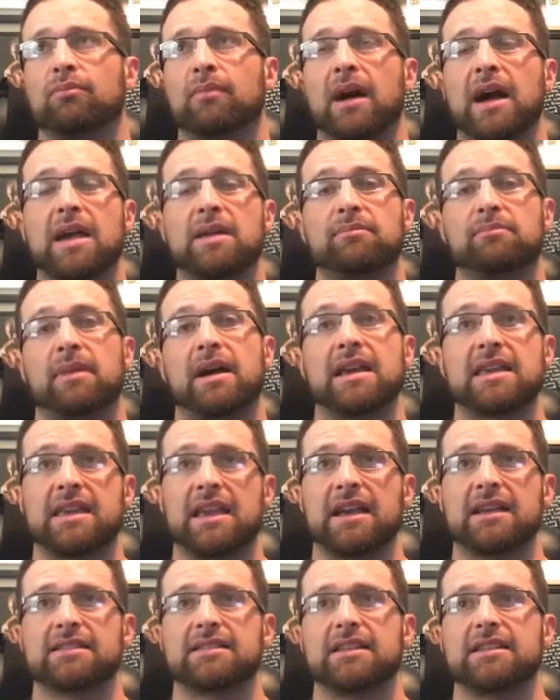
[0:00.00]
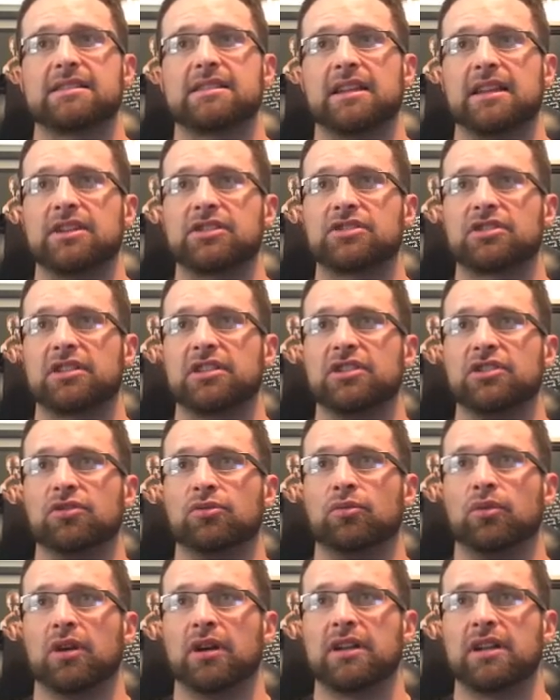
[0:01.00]
My guess is initially
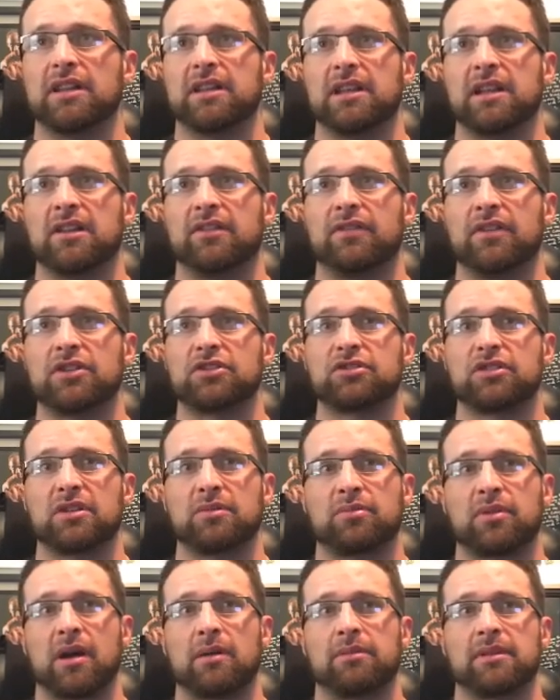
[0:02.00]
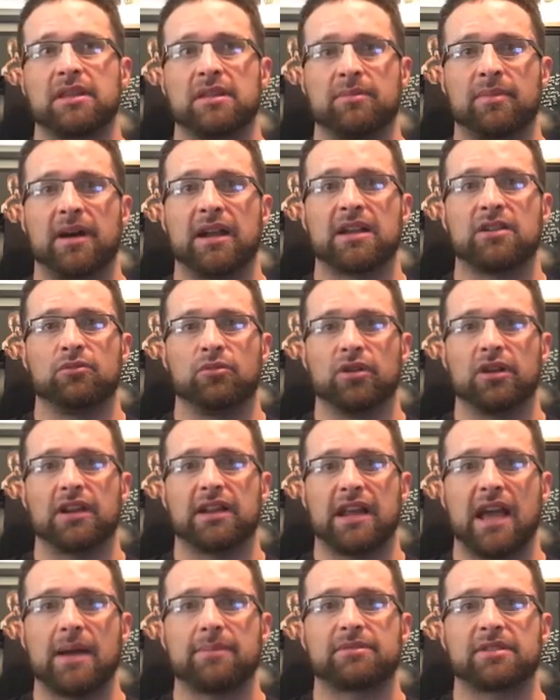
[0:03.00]
you would, and then eventually probably the body would
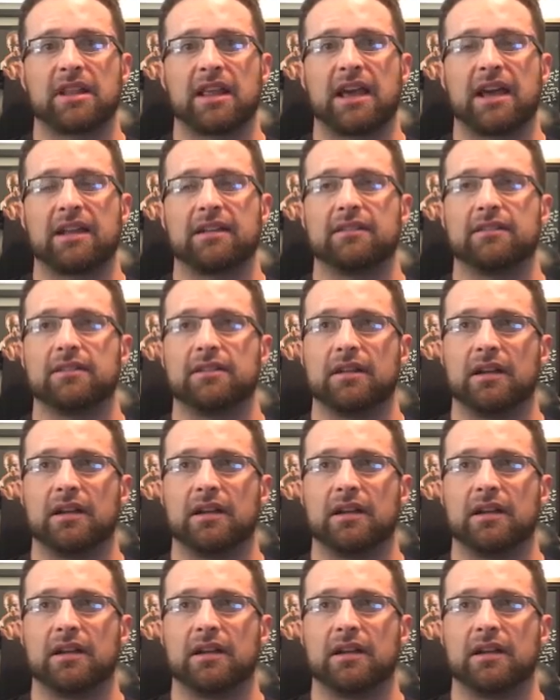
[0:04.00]
adapt to that.